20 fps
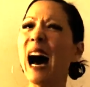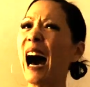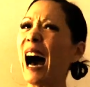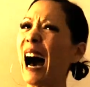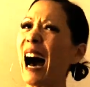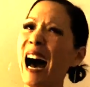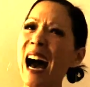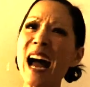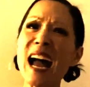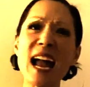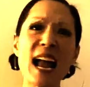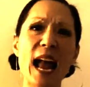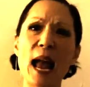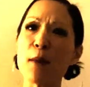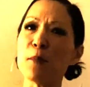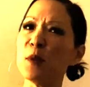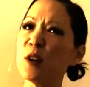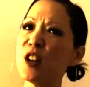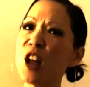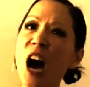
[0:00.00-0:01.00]
I
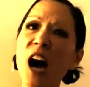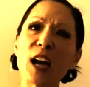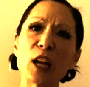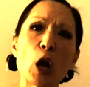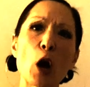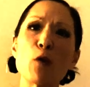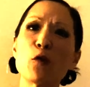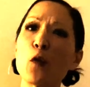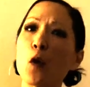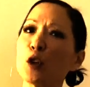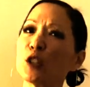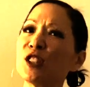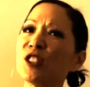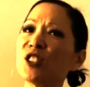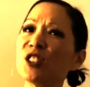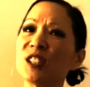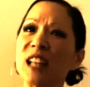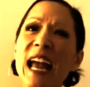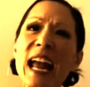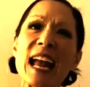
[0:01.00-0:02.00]
am not for
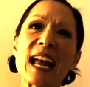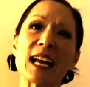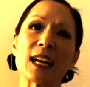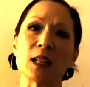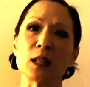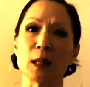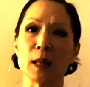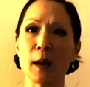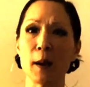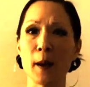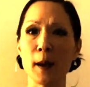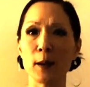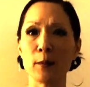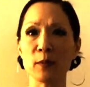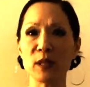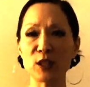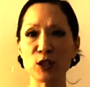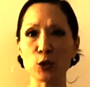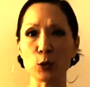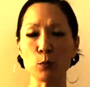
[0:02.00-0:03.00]
sale,
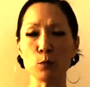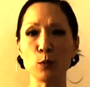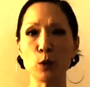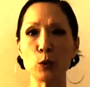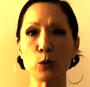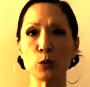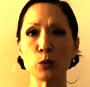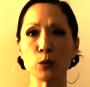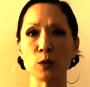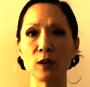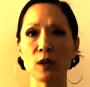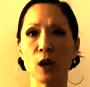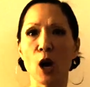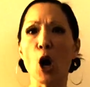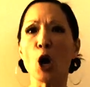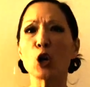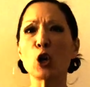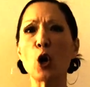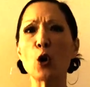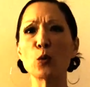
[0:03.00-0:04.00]
Mr. Moon.
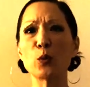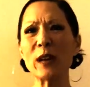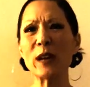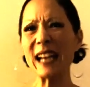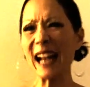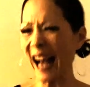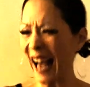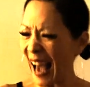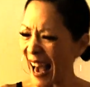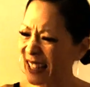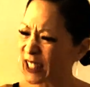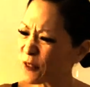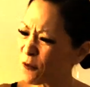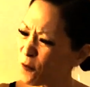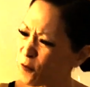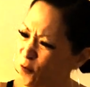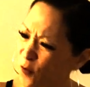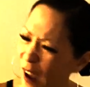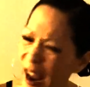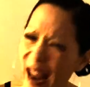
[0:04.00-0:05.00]
Korea has
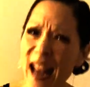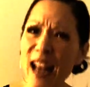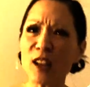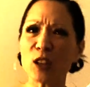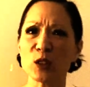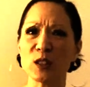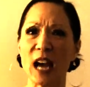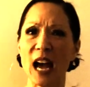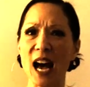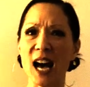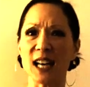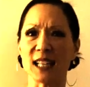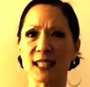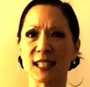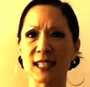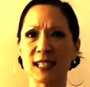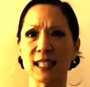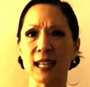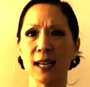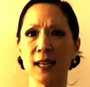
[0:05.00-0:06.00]
failed
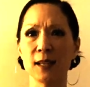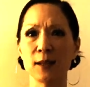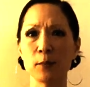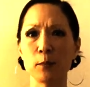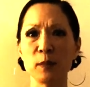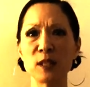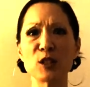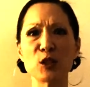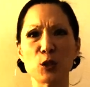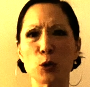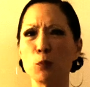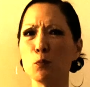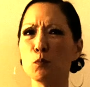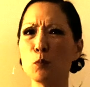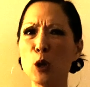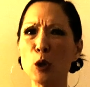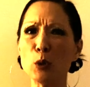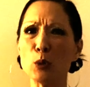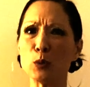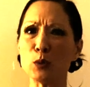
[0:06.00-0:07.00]
us, Mr.
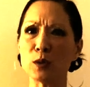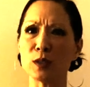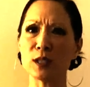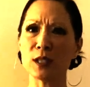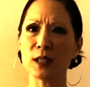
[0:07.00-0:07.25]
Moon.